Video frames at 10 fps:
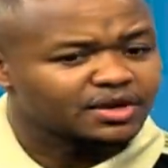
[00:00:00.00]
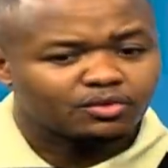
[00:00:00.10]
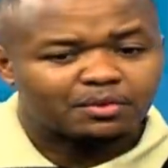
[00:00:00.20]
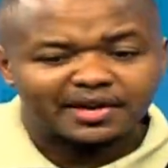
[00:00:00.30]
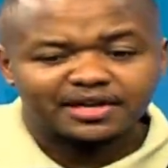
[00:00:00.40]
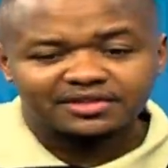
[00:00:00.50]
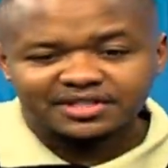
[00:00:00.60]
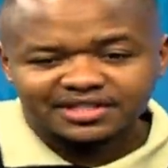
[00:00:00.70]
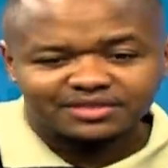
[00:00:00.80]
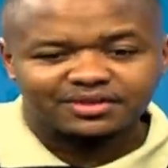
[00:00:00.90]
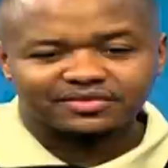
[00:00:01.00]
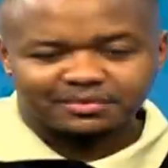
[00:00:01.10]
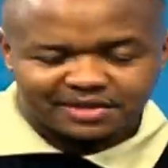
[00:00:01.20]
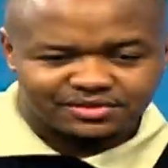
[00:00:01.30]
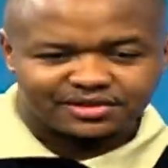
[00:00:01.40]
We're playing, tunacheza, unafika
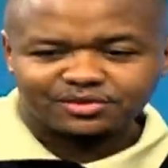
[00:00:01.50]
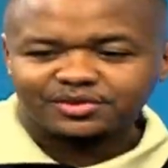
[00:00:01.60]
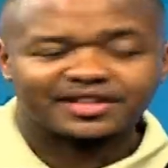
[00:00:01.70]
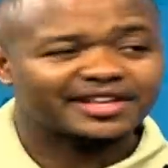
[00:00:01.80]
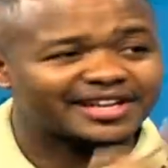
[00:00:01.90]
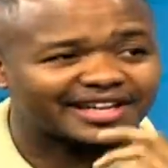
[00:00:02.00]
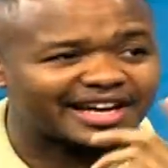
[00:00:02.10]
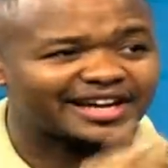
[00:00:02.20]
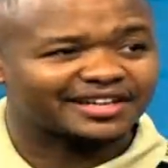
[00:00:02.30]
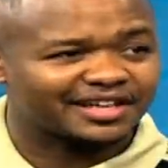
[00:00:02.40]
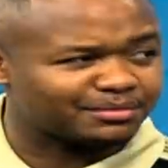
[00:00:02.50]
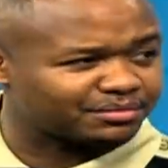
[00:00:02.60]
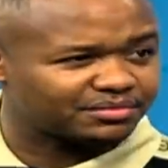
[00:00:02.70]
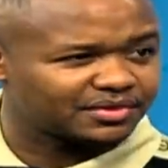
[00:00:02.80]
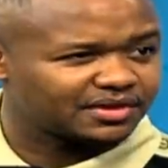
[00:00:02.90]
pale, unarudi. Then a gang came.
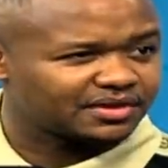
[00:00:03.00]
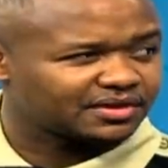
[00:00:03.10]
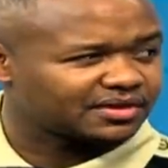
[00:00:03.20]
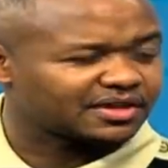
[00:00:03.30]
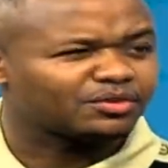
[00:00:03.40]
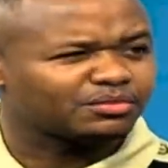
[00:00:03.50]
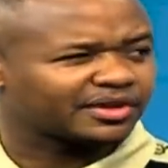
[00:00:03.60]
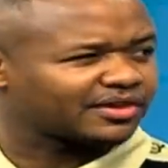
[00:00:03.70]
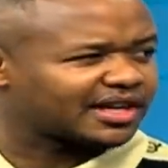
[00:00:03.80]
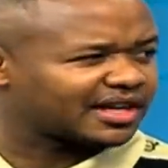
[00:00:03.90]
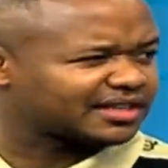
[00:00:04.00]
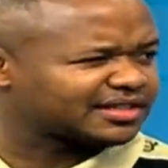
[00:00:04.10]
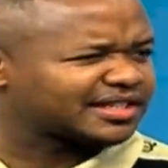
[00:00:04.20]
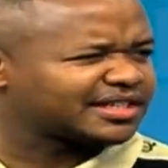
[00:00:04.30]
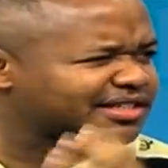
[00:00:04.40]
Nakumbuka gang,
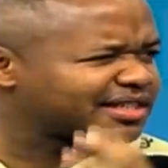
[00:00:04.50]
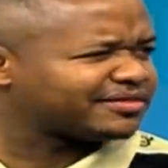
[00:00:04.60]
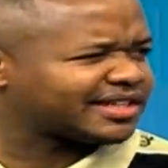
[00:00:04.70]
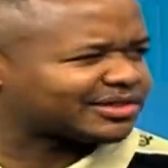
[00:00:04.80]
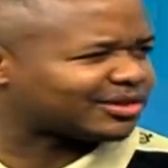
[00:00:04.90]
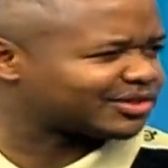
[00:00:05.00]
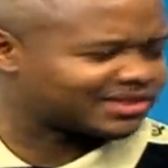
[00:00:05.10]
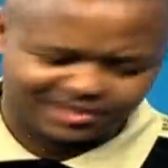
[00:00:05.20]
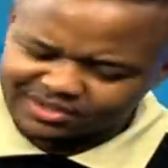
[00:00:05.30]
Insane Vice Lords.